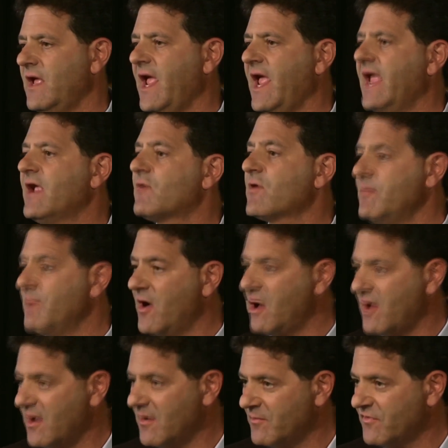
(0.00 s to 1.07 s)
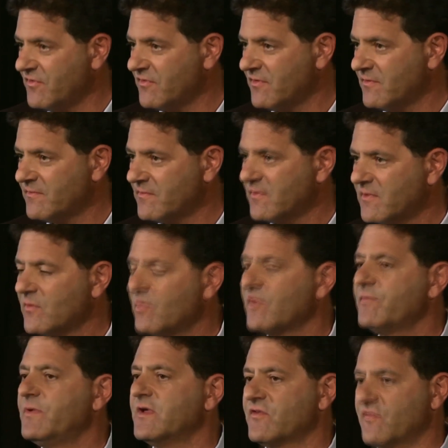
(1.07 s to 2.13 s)
angry mobs
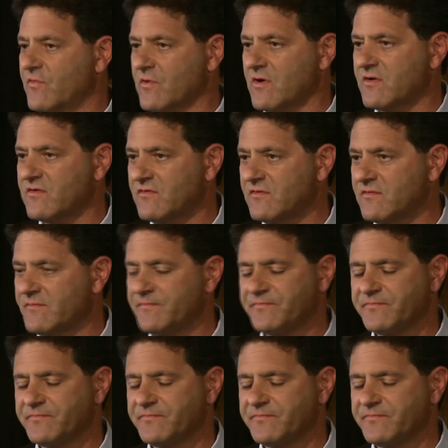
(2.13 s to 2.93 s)
with pitchforks.